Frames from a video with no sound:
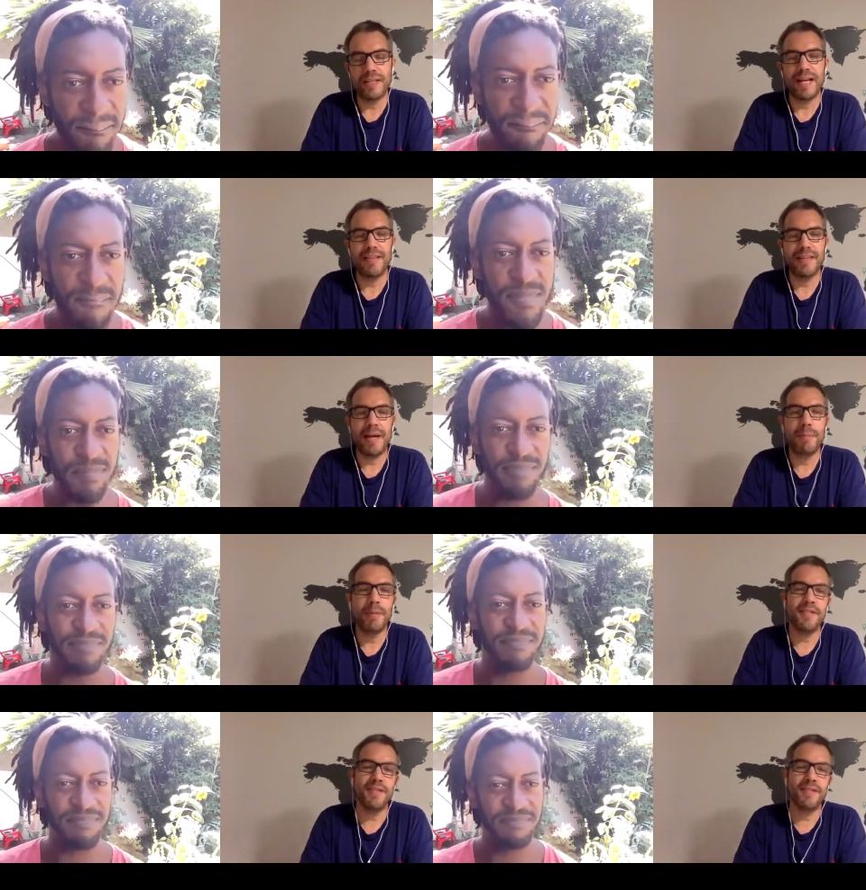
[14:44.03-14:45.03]
Speaker 1: that that
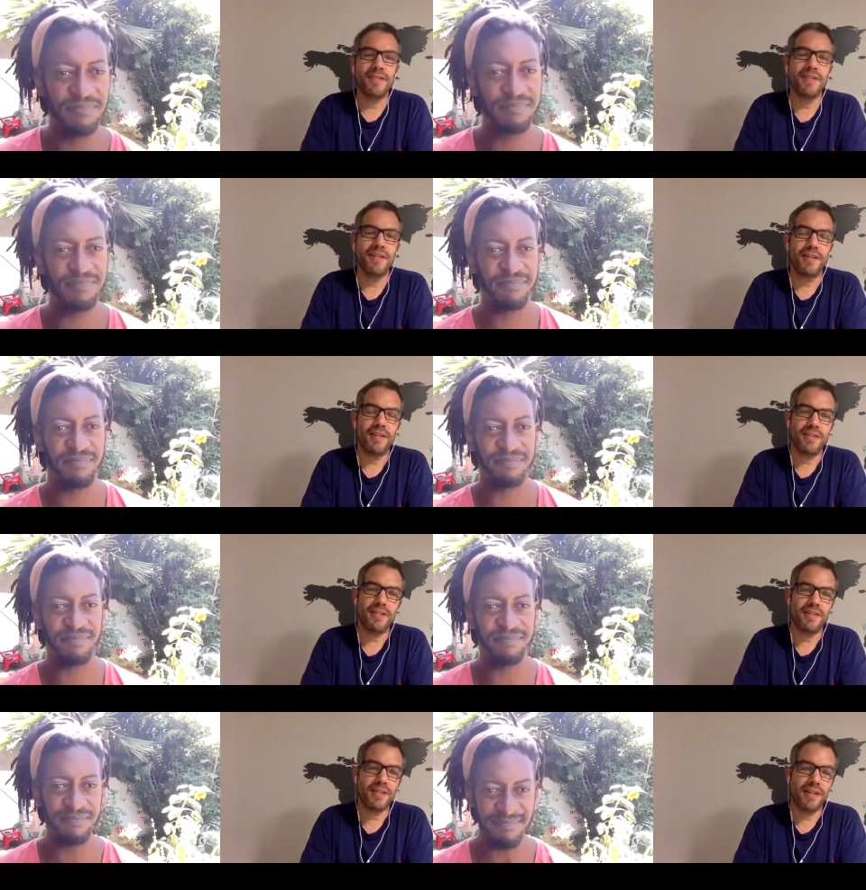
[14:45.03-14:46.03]
piece is? You know, this
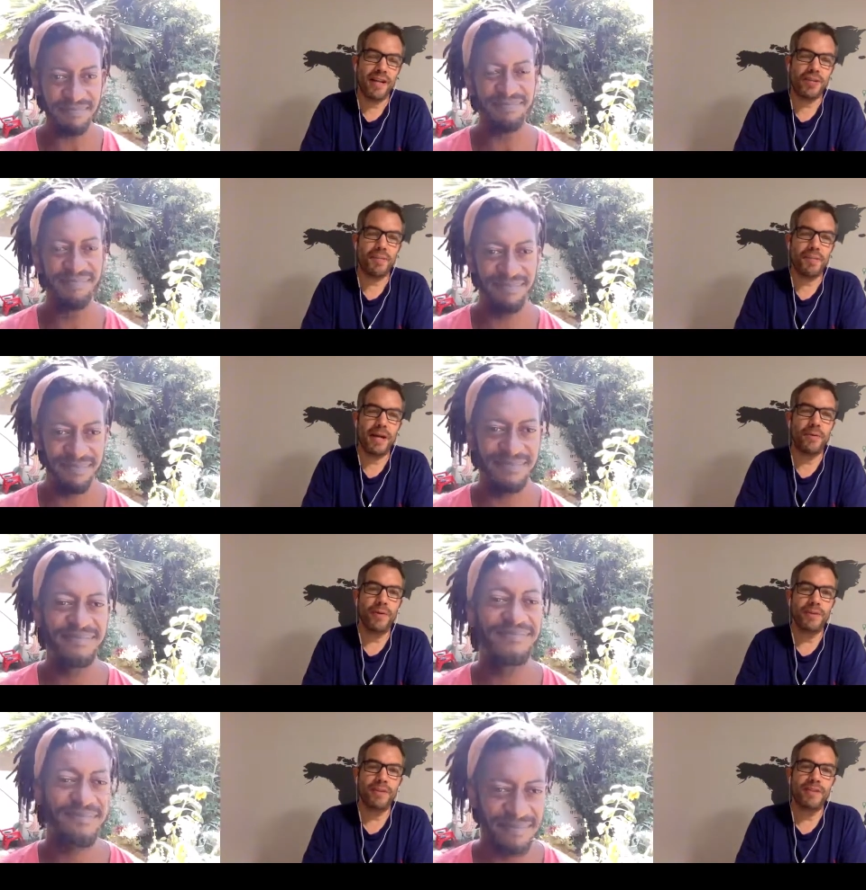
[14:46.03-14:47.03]
this connection back
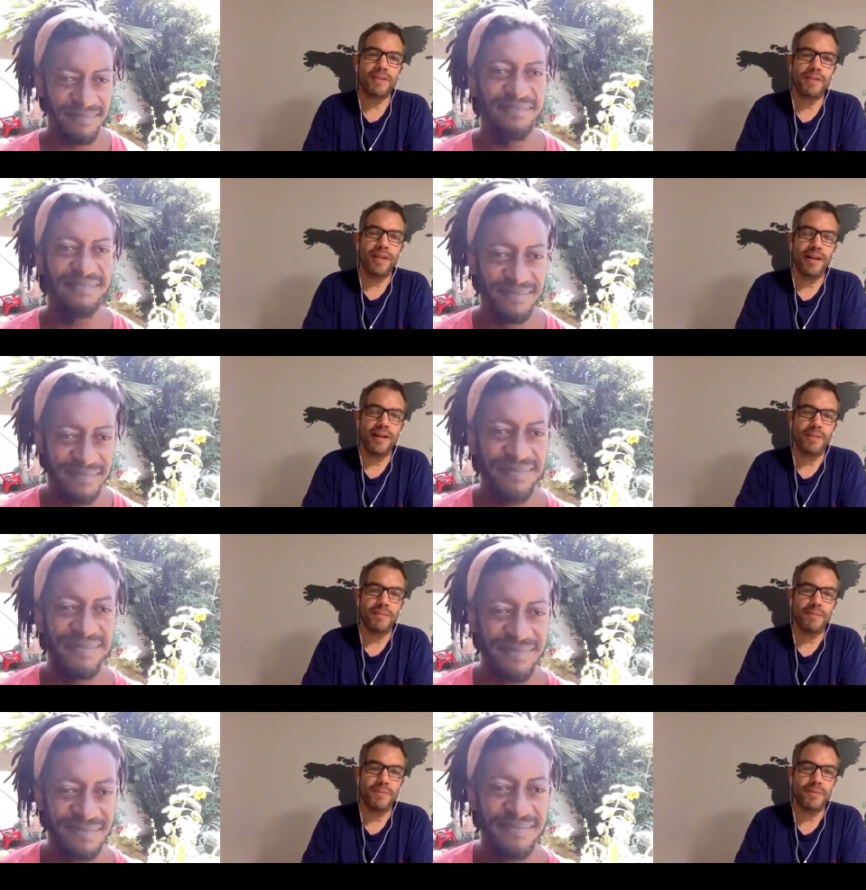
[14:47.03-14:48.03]
with
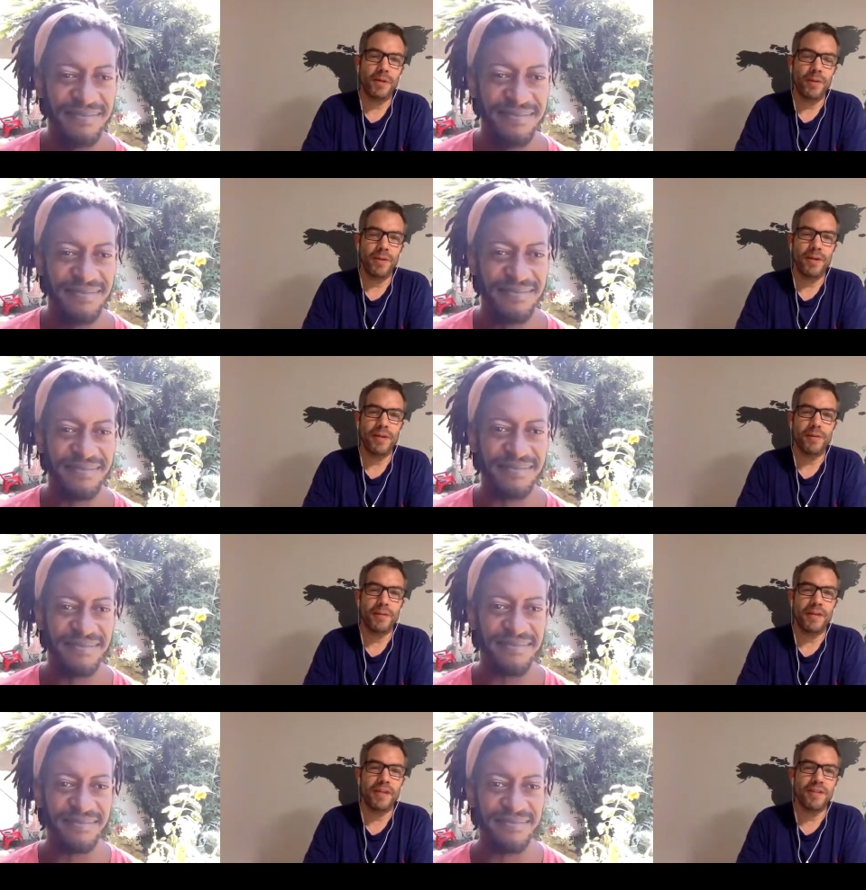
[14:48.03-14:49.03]
um, you know with Earth, with
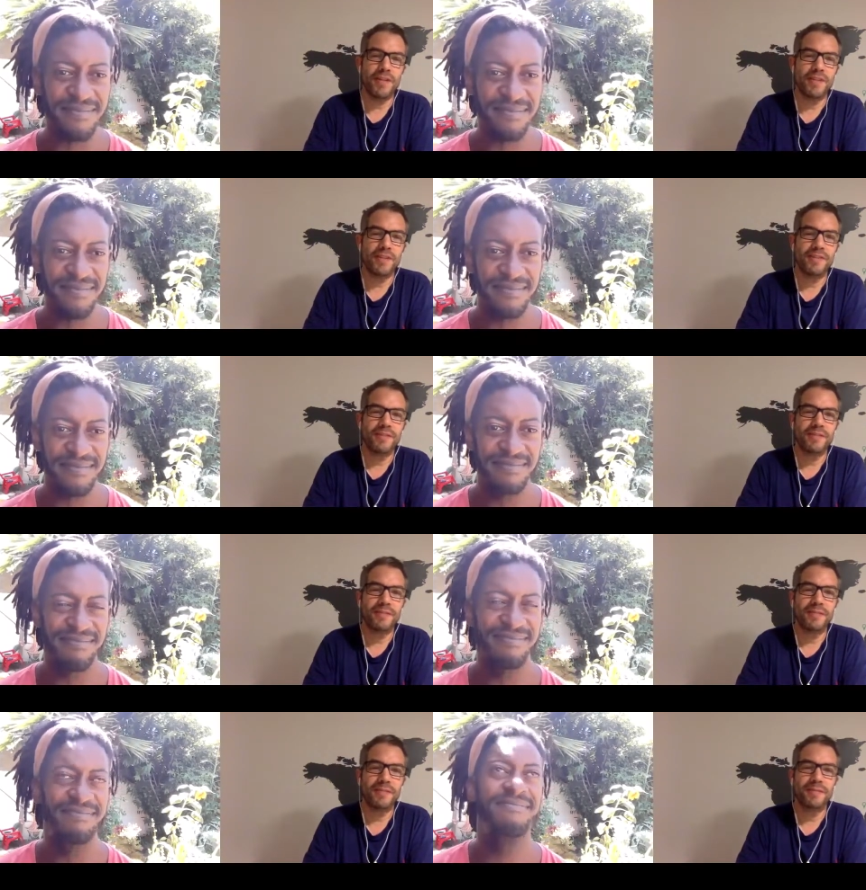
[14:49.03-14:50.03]
nature.
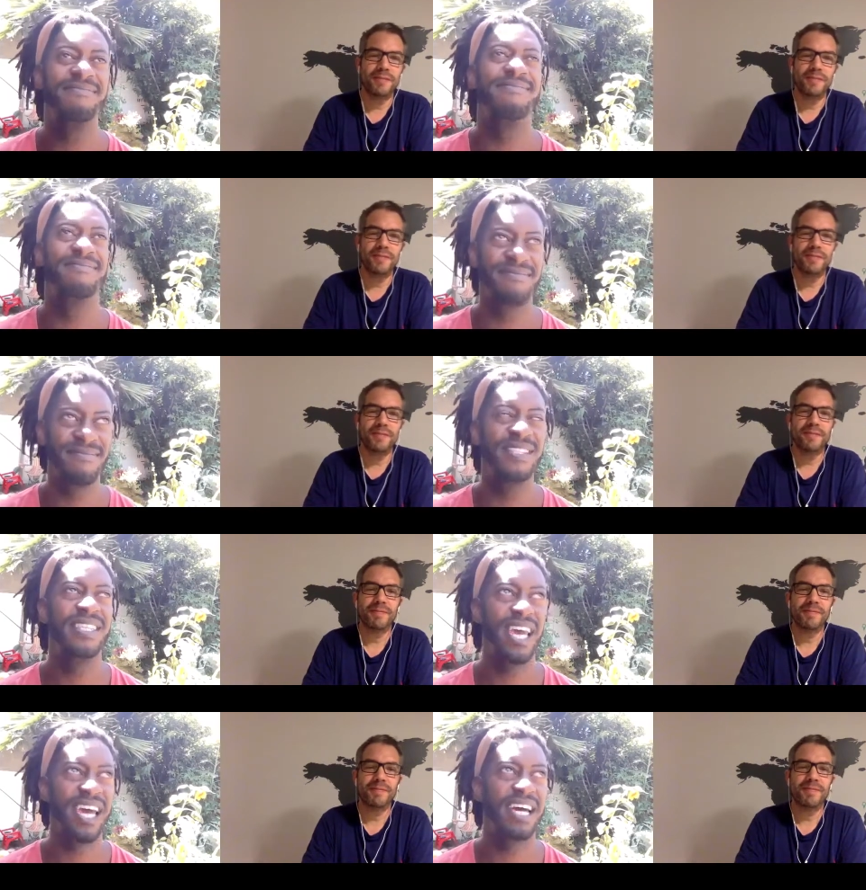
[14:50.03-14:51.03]
Speaker 2: Mm,
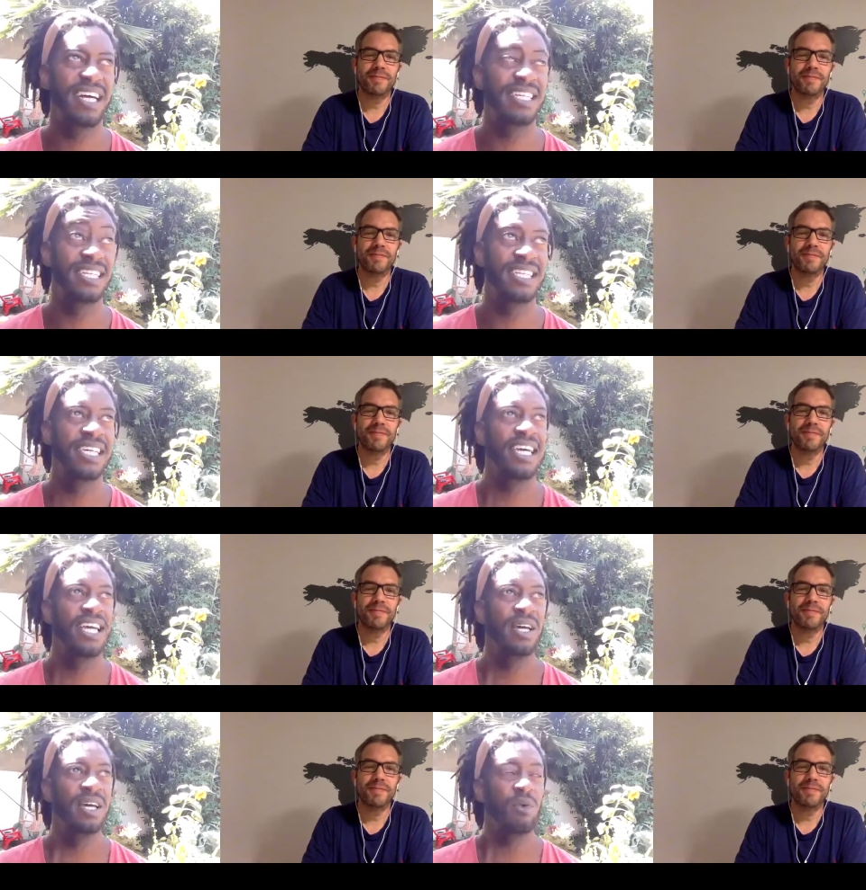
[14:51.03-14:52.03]
yeah.
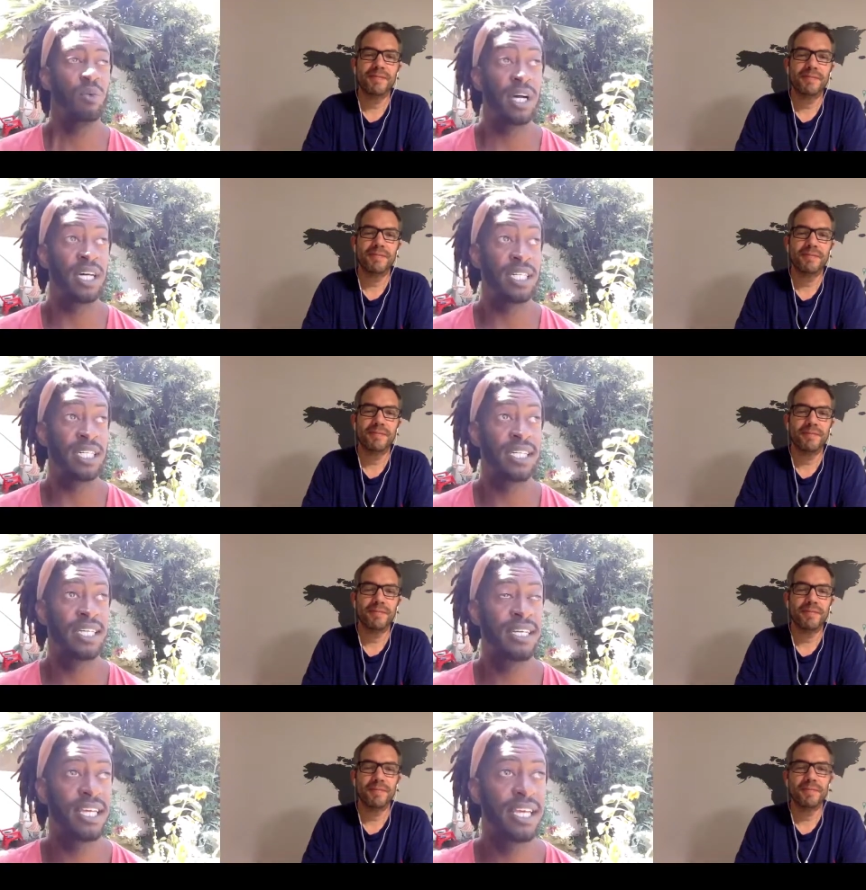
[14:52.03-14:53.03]
Well,
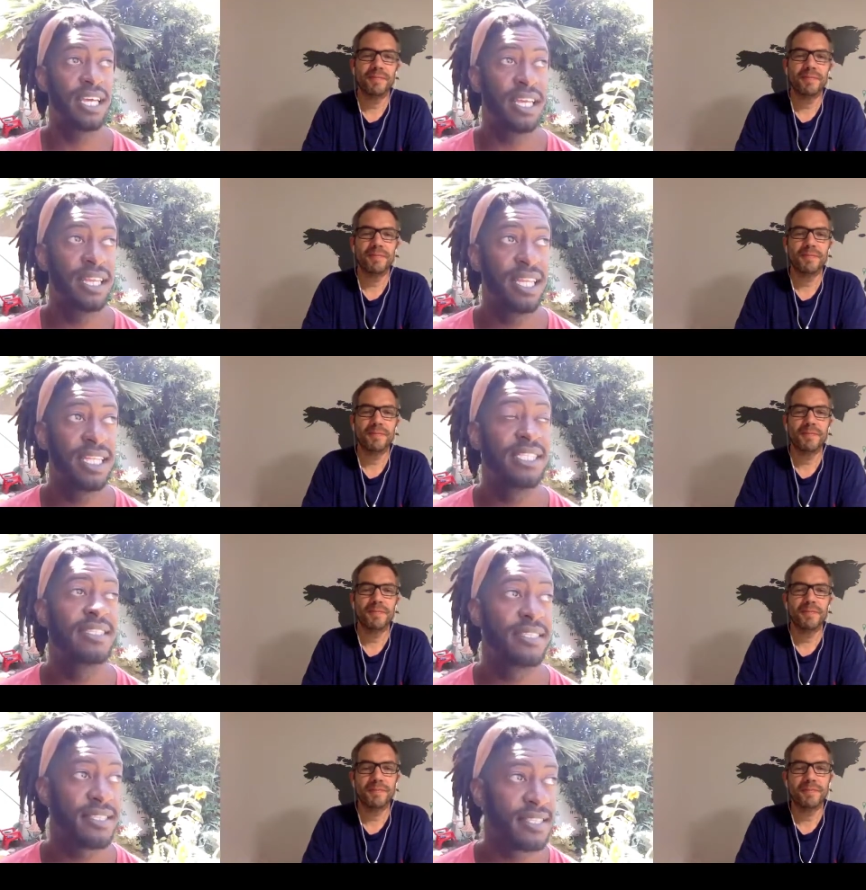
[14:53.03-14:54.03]

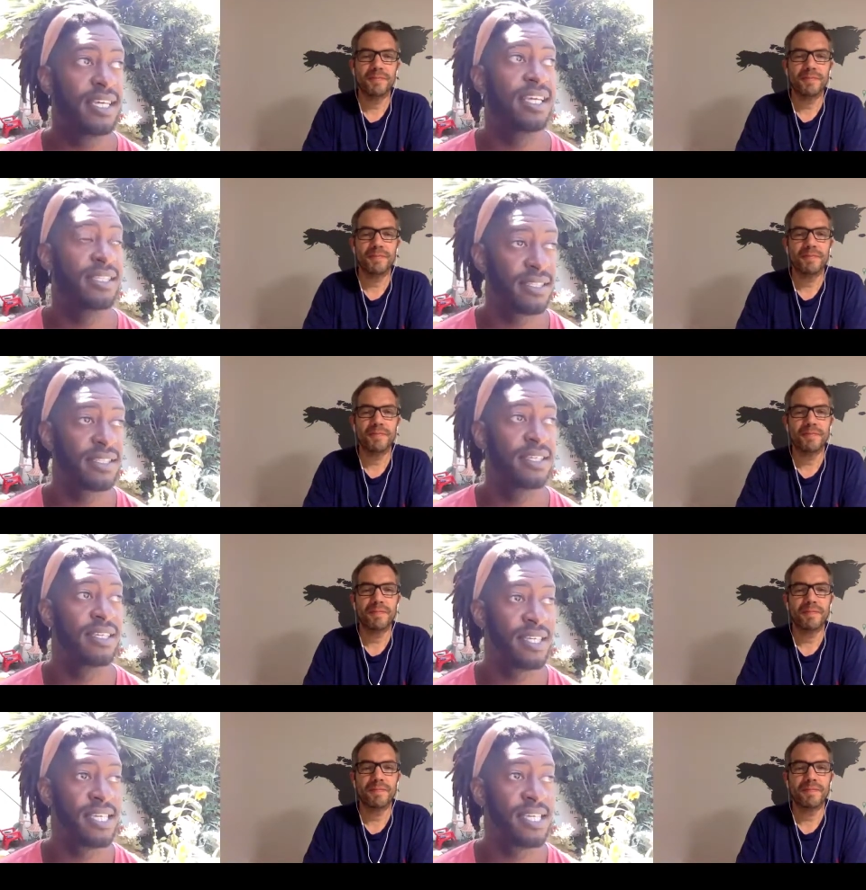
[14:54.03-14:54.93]
it's it's